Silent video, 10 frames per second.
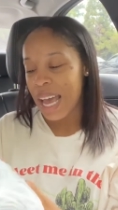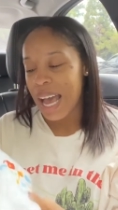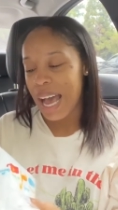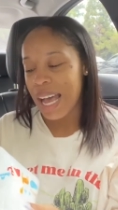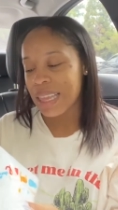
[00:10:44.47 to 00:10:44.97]

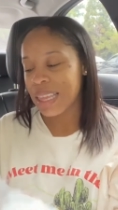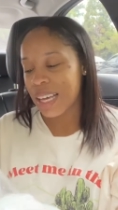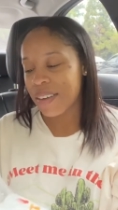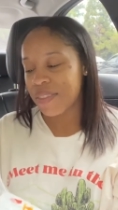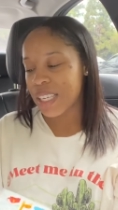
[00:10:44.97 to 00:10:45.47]
I
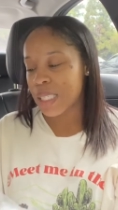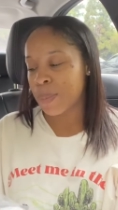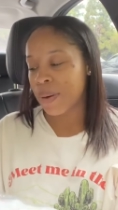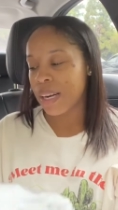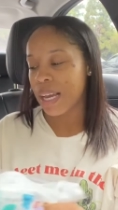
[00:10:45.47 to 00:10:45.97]
love this
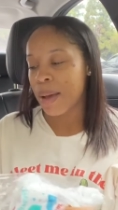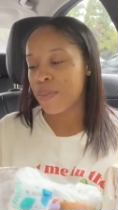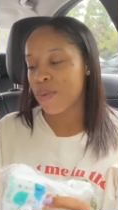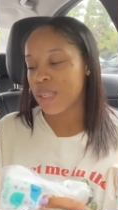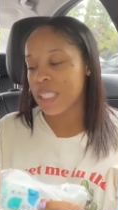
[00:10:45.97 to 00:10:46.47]
print.
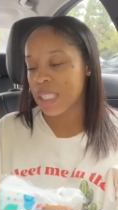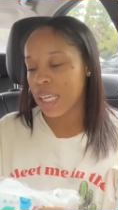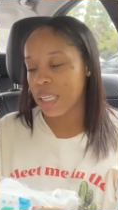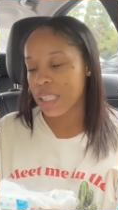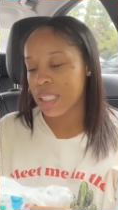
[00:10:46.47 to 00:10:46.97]
I'm going to
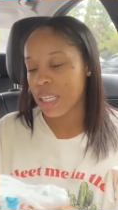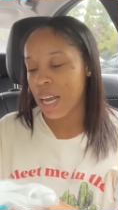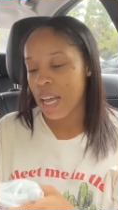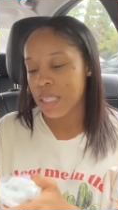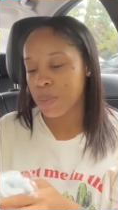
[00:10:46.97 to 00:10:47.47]
take this to the
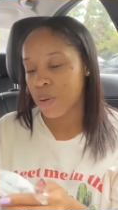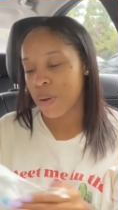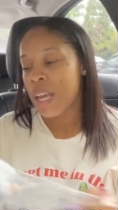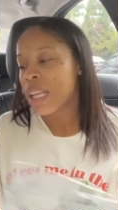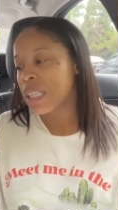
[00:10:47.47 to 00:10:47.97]
hospital.
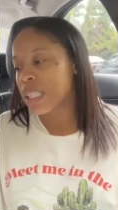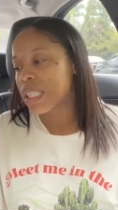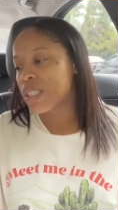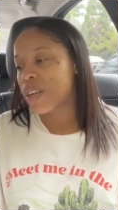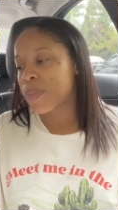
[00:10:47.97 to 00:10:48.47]
This is
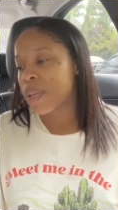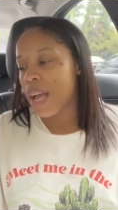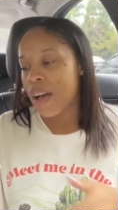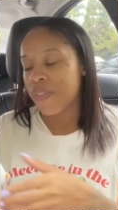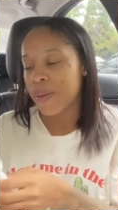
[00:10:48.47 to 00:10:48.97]
going to be the
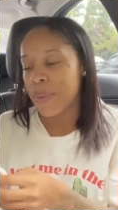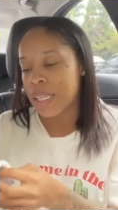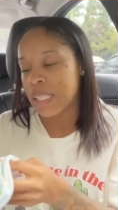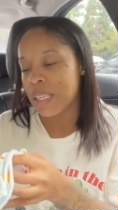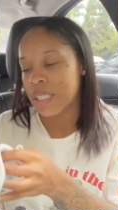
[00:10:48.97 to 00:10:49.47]
outfit my
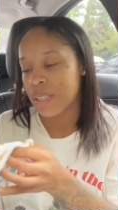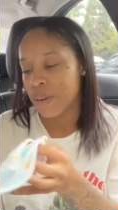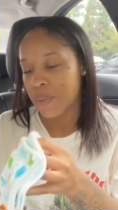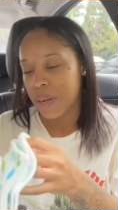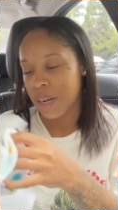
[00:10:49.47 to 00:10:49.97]
son is going
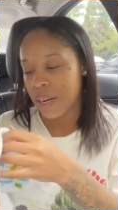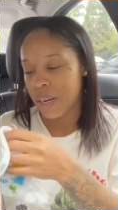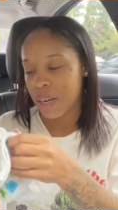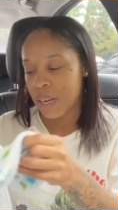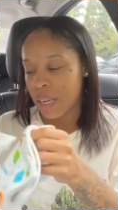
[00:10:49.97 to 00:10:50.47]
to wear.
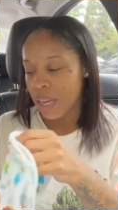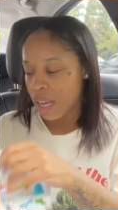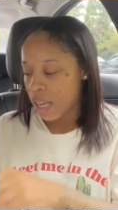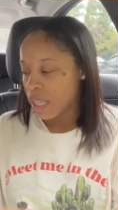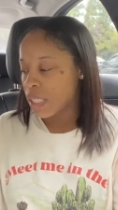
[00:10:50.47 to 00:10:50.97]

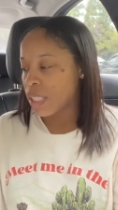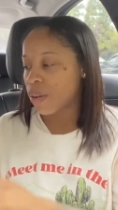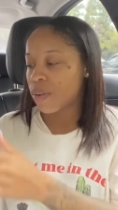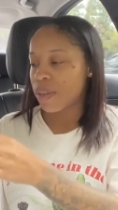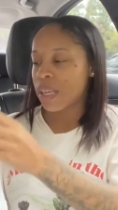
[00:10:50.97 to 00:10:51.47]

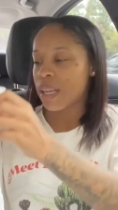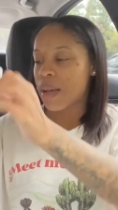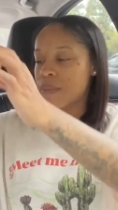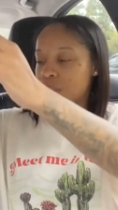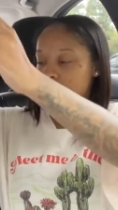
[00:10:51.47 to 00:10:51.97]
So it
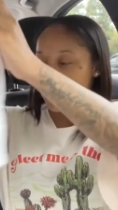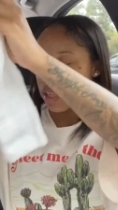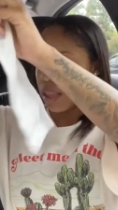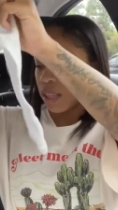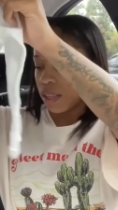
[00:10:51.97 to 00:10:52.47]
comes
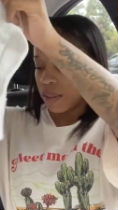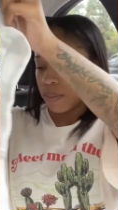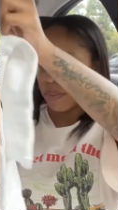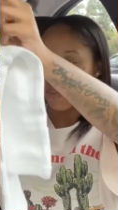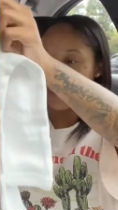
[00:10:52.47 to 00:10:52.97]
with
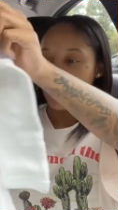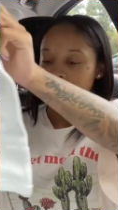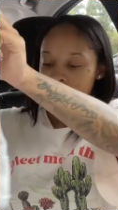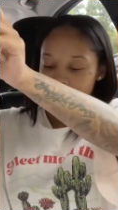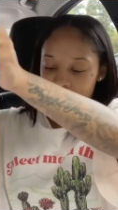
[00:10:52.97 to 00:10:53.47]

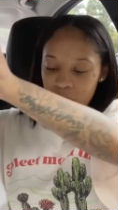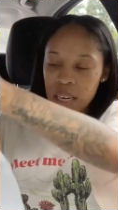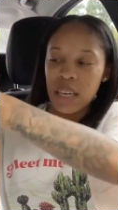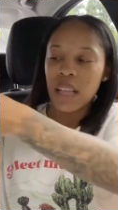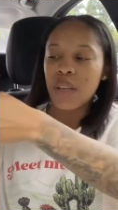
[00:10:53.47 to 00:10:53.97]

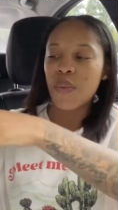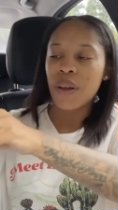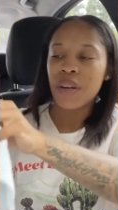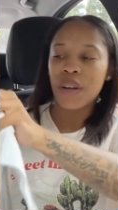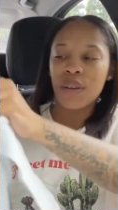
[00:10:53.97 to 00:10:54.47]
another
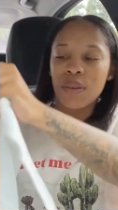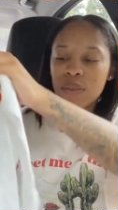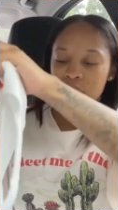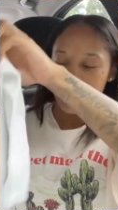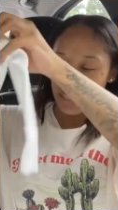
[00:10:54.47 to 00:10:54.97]
one of
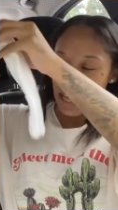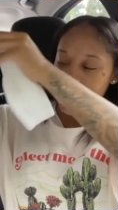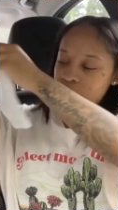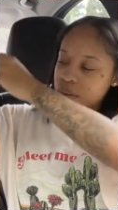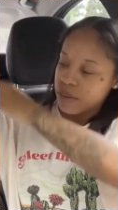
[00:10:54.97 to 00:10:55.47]
those. I
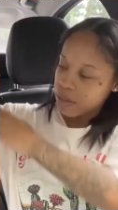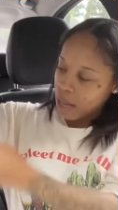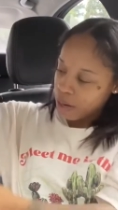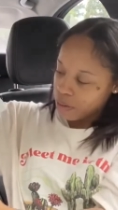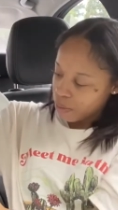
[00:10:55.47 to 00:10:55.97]
don't
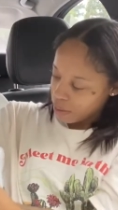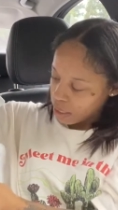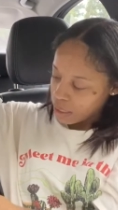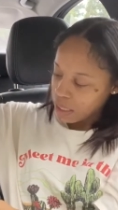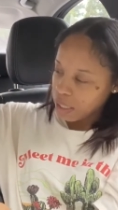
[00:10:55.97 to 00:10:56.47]
I don't know what
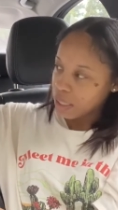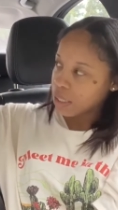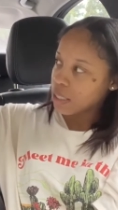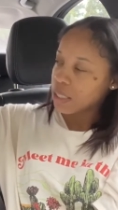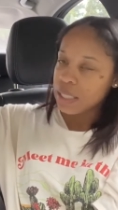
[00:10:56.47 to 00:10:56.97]
this
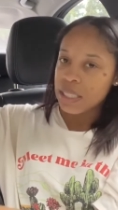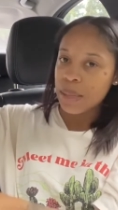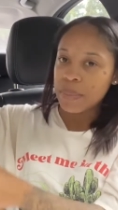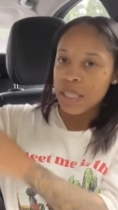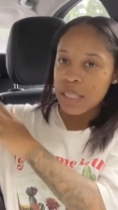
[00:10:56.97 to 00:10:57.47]
is. It's
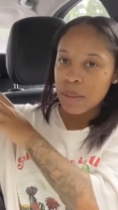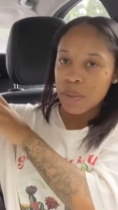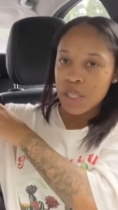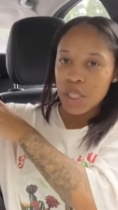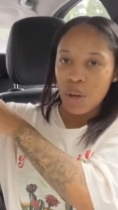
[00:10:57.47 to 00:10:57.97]
something
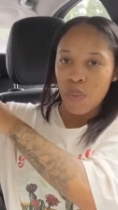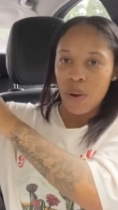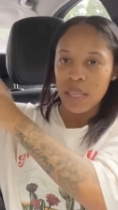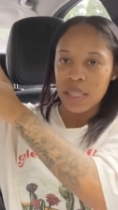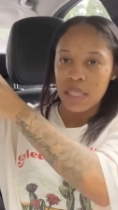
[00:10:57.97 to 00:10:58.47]
similar to a
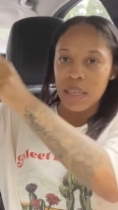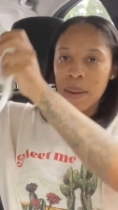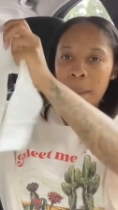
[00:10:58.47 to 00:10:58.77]
onesie,